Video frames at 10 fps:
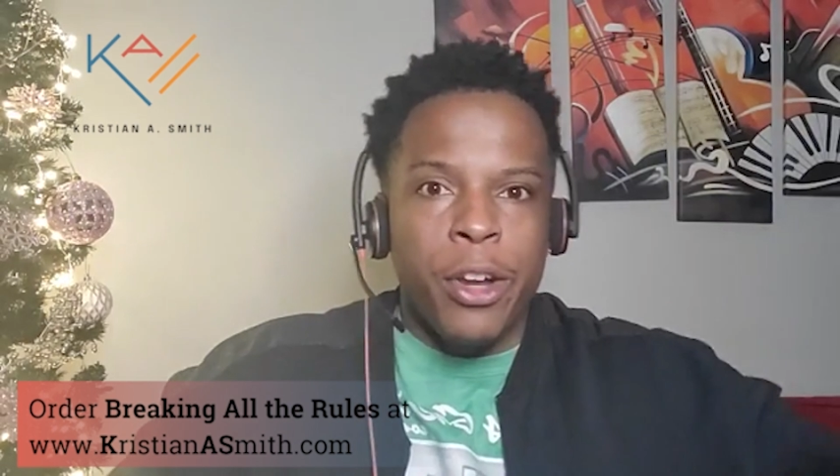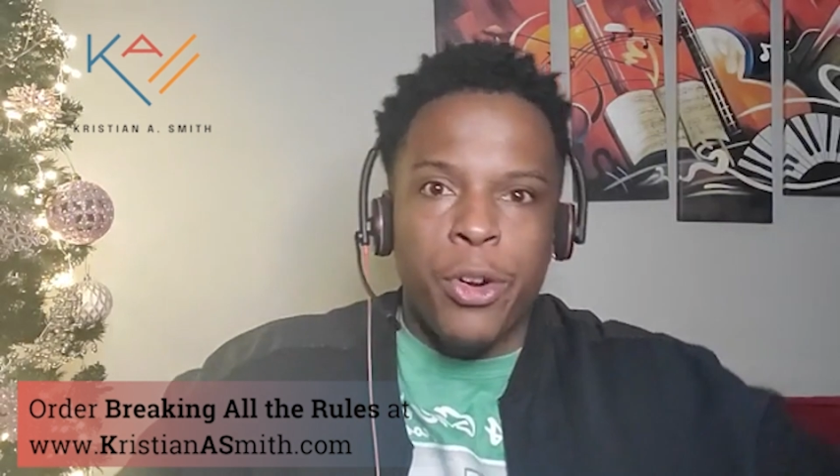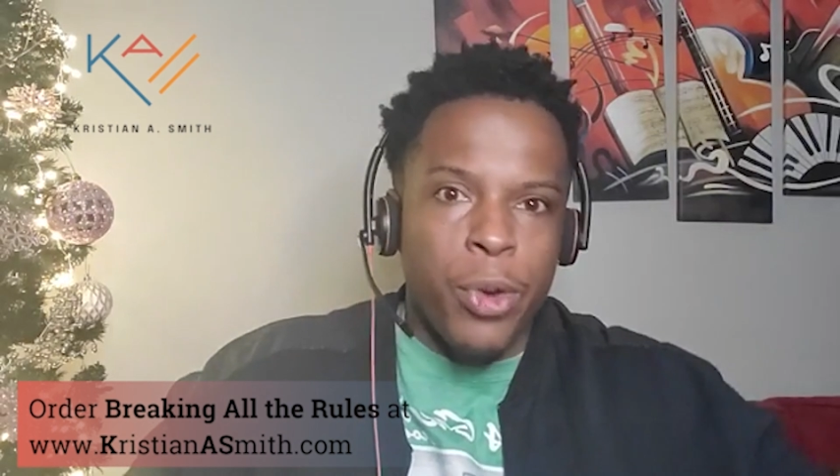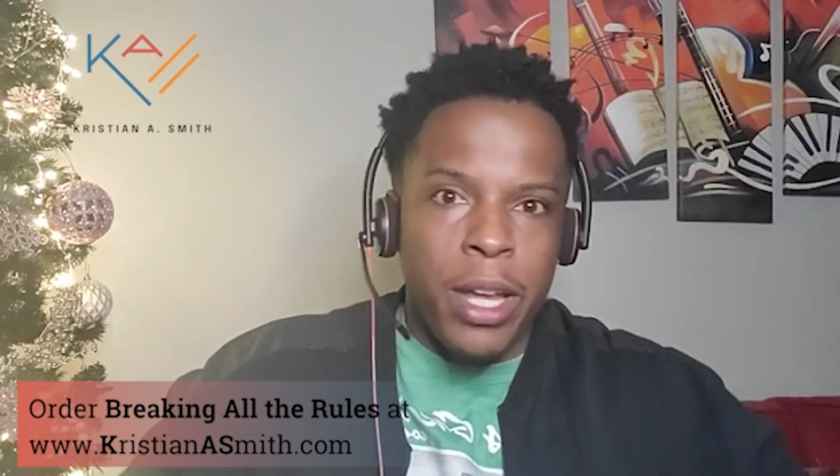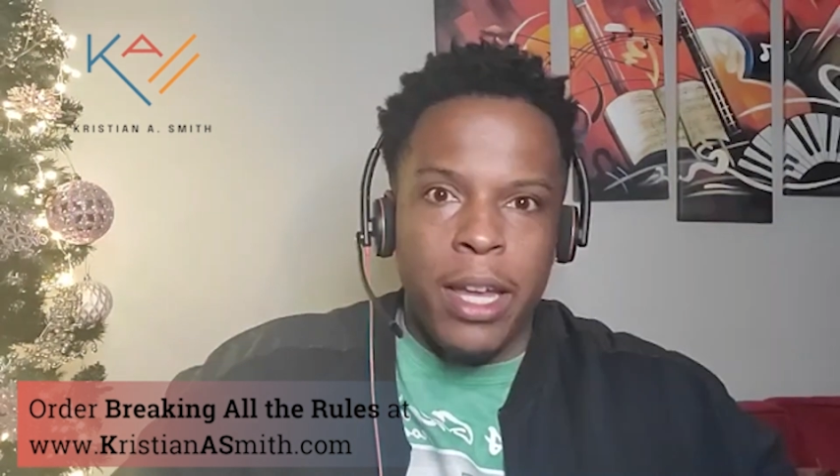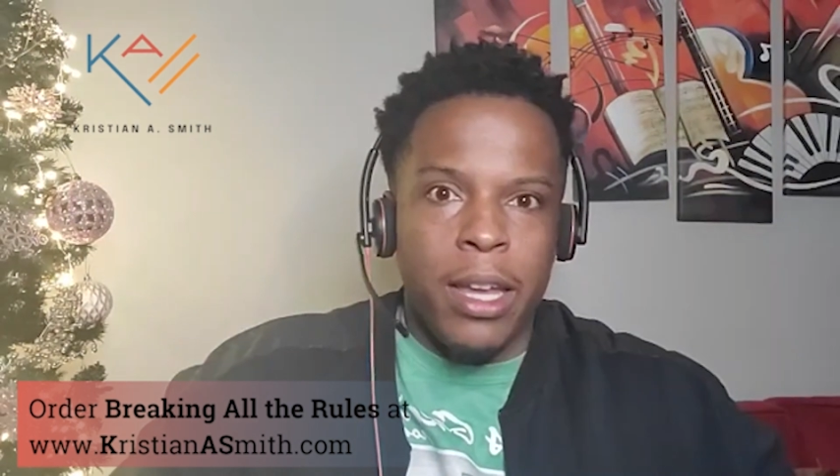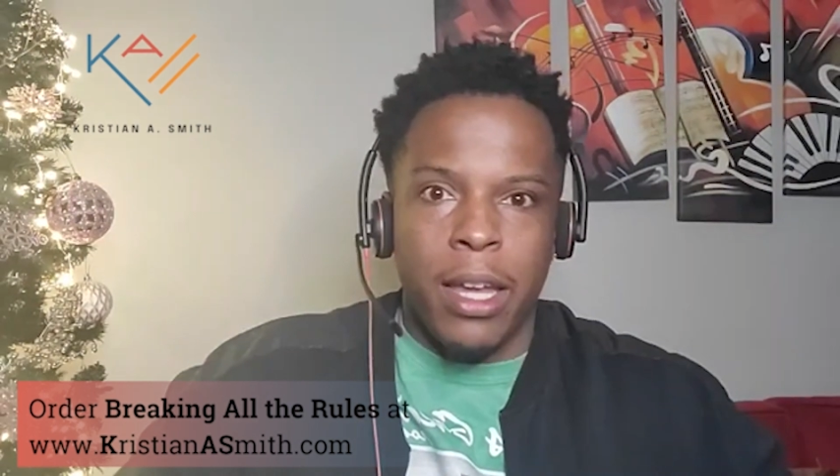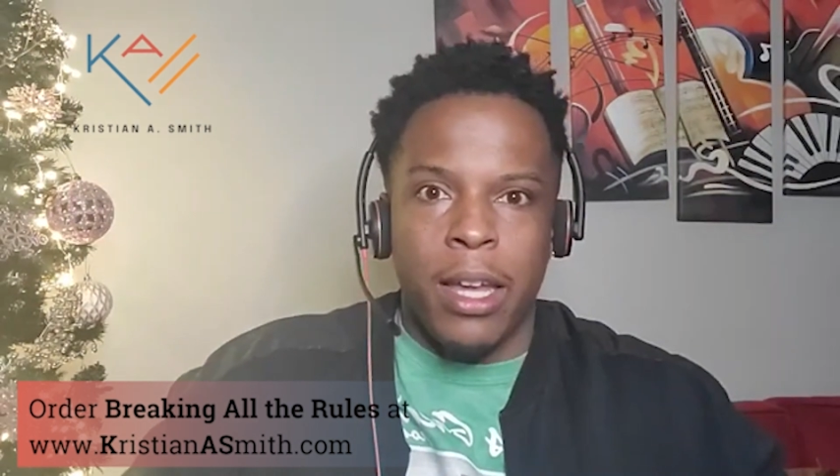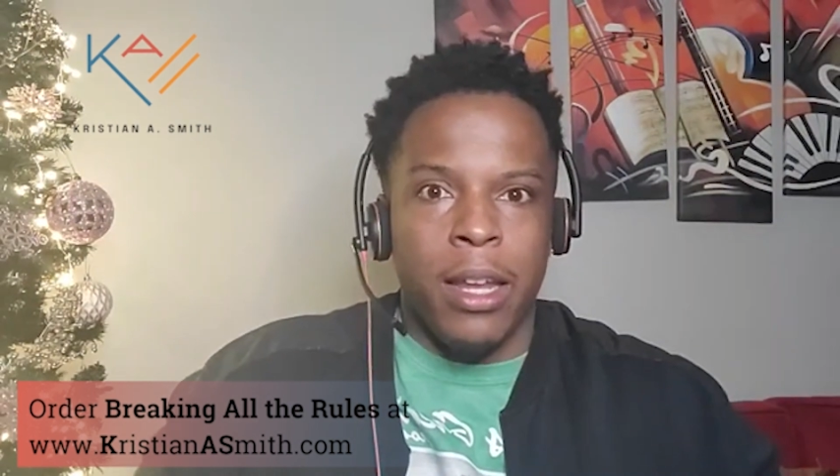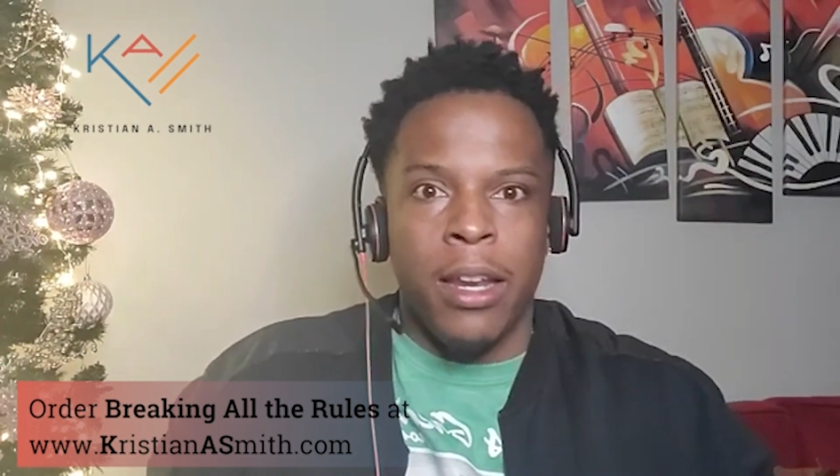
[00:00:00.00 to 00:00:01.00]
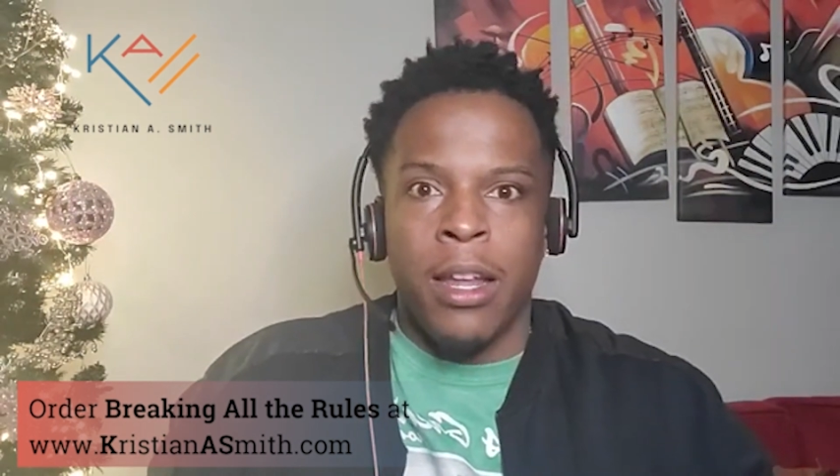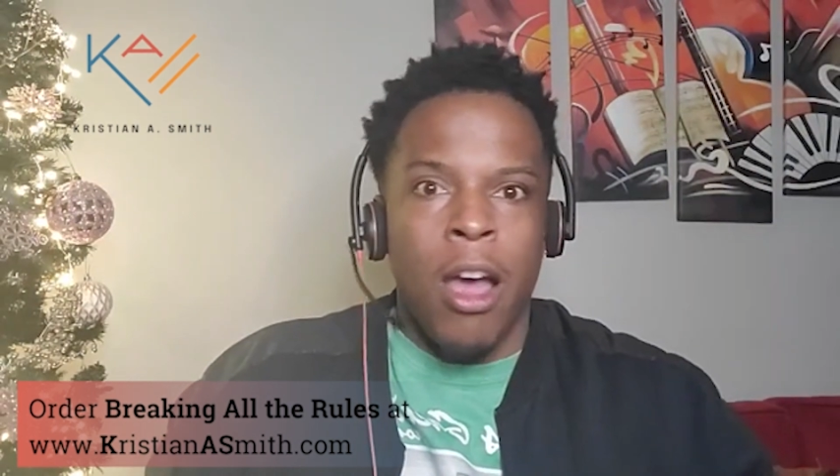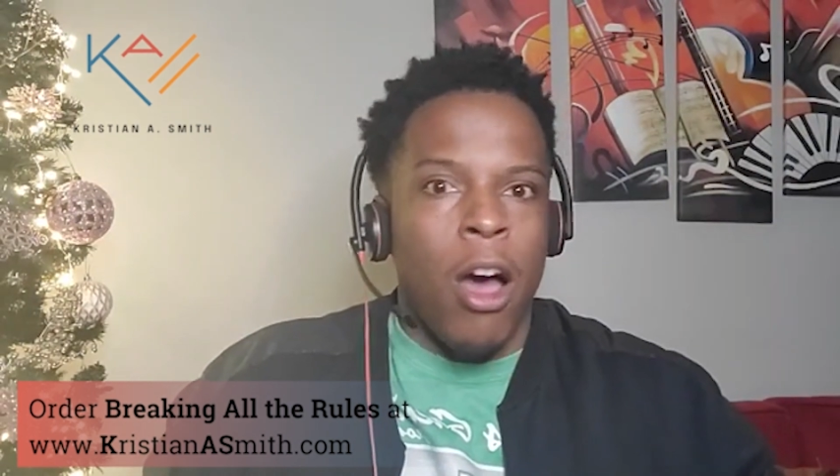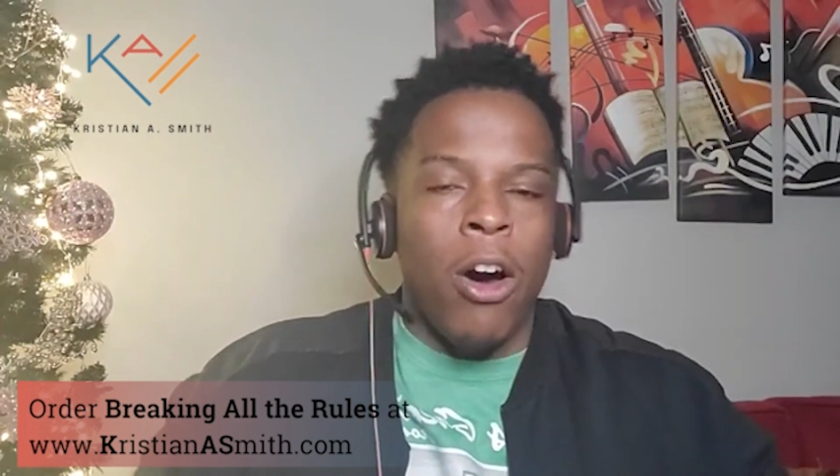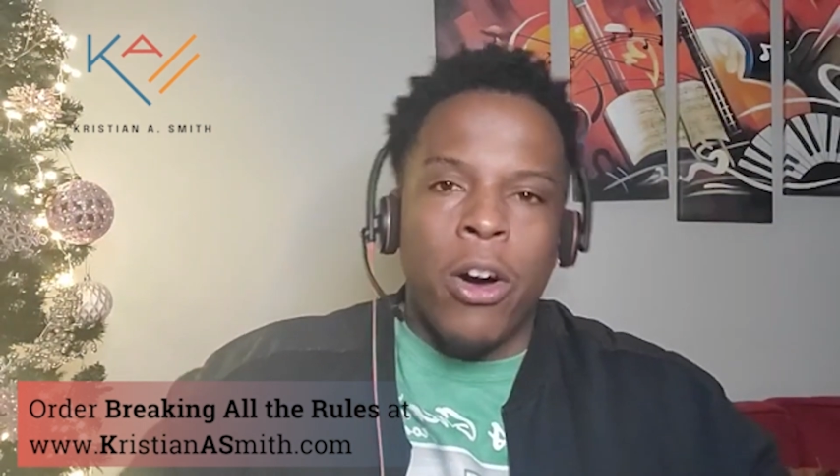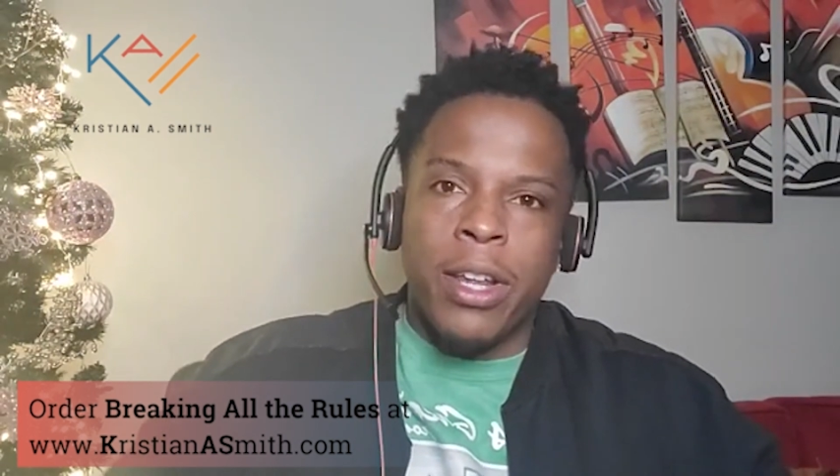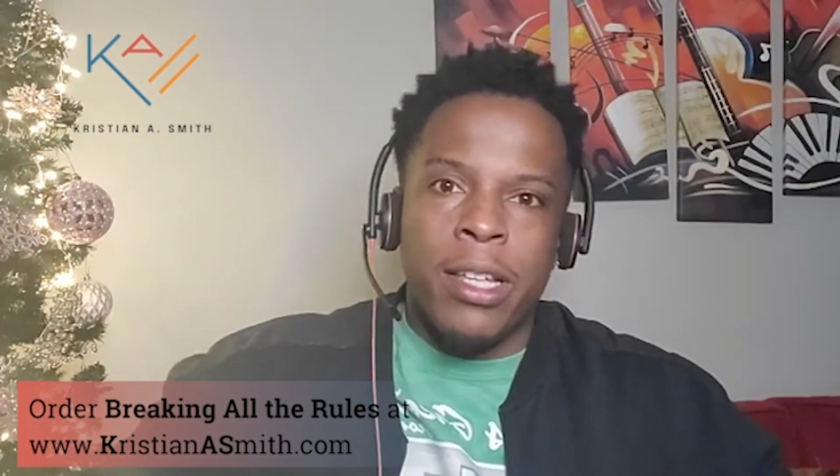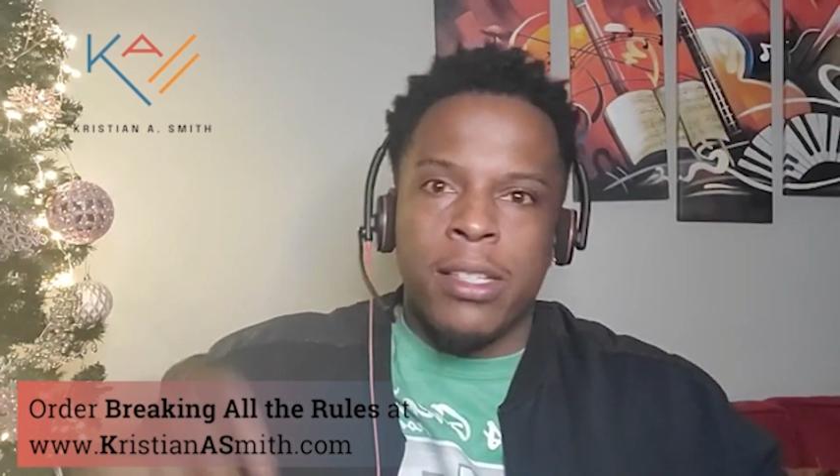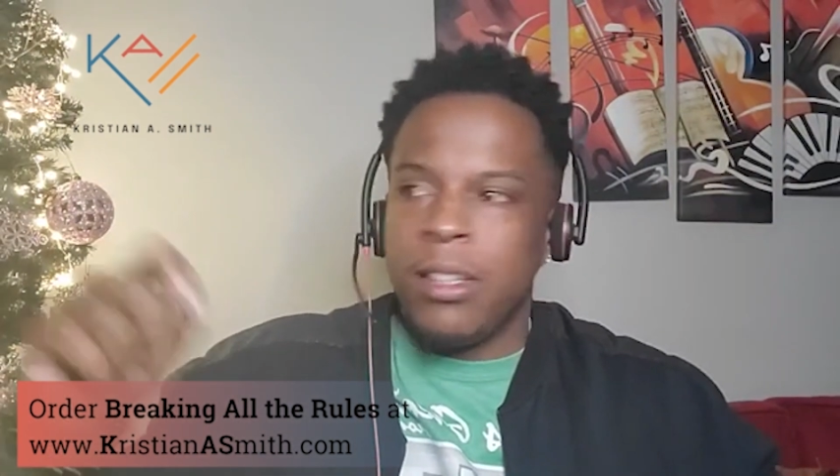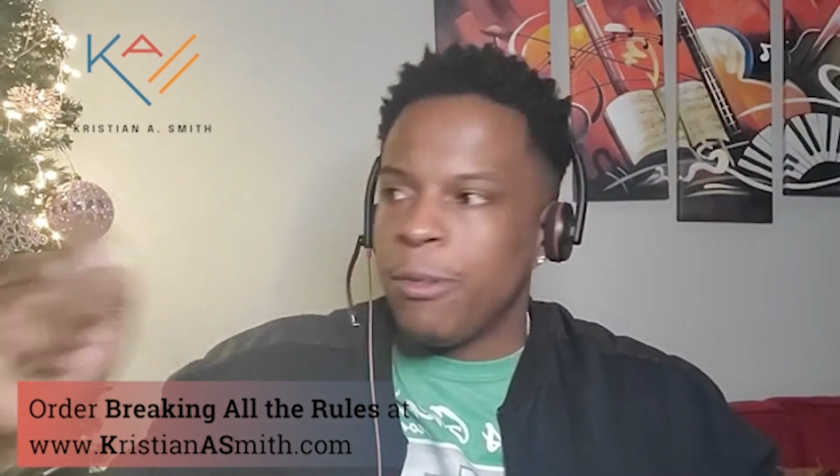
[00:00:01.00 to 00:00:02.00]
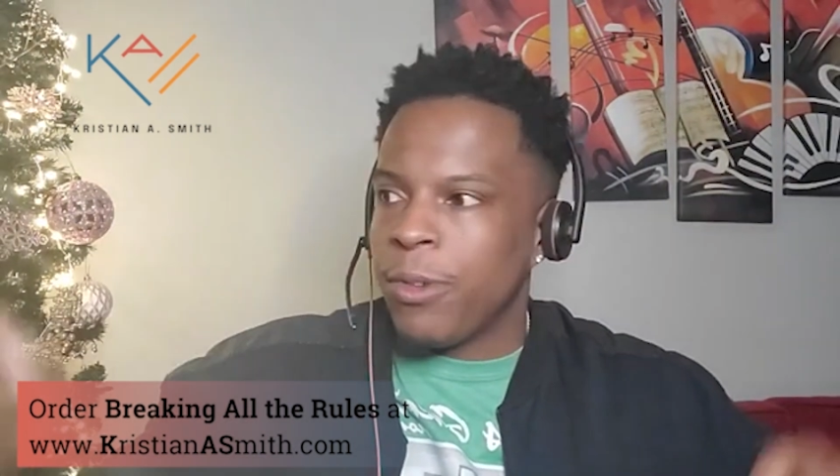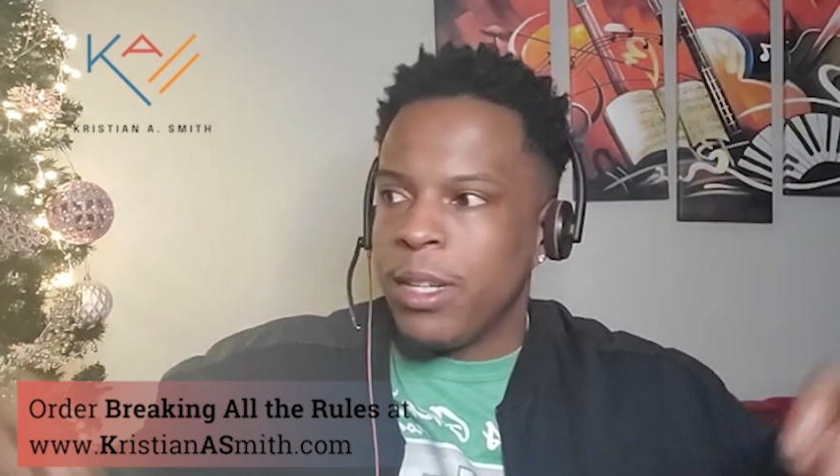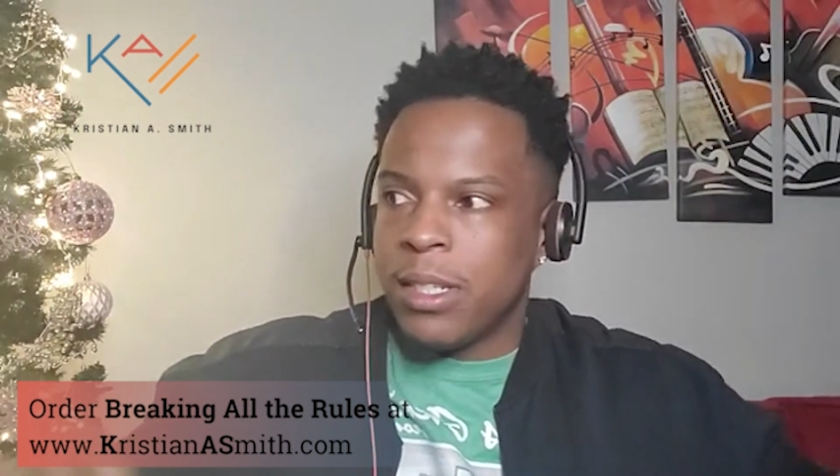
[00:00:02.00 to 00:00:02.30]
Greek and all these different,